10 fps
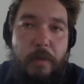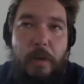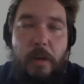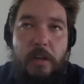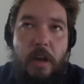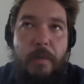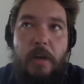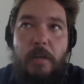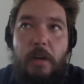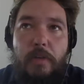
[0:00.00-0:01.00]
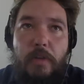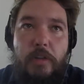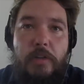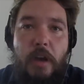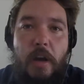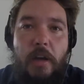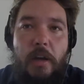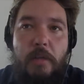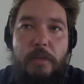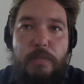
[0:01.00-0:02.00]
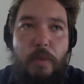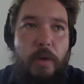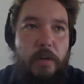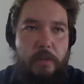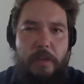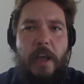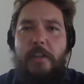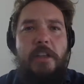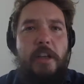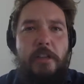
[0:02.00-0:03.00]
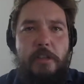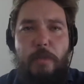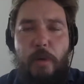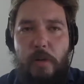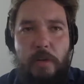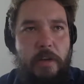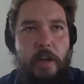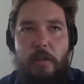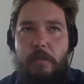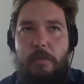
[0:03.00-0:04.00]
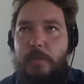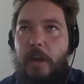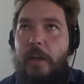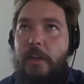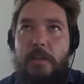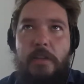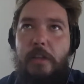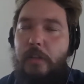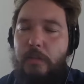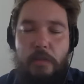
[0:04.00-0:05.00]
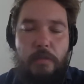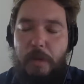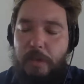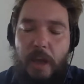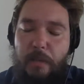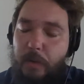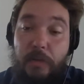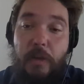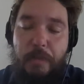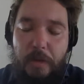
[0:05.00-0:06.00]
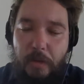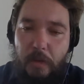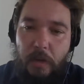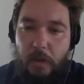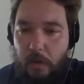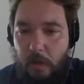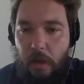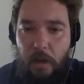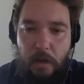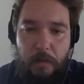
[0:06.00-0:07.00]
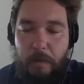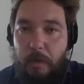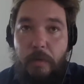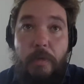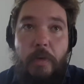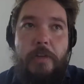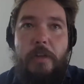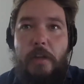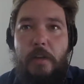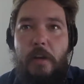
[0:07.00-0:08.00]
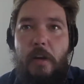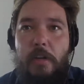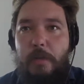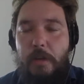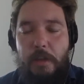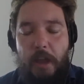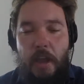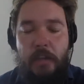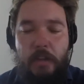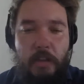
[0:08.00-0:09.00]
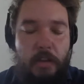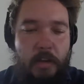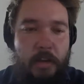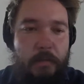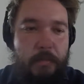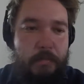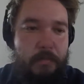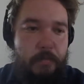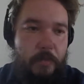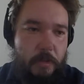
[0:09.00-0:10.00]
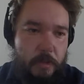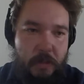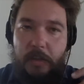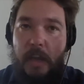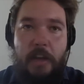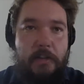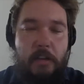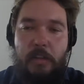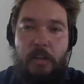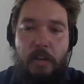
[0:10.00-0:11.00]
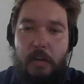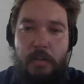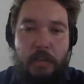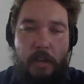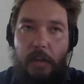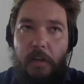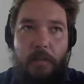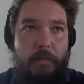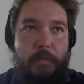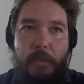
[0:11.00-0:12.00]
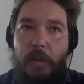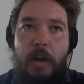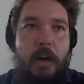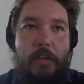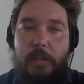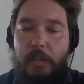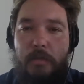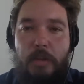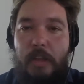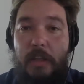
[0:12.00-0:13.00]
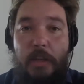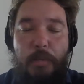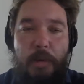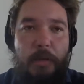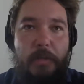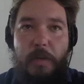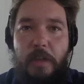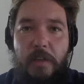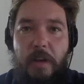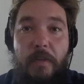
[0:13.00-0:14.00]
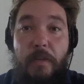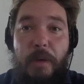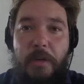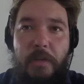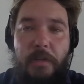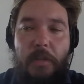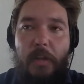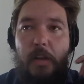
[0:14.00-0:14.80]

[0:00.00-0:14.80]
when Dominaria first got spoiled, it was an accidental spoil on account of some Chinese leaks or mishap or something. And when we first got the cards, we only had the just the text on the cards, like the cost and what they did, pretty much. We didn't even have the pictures.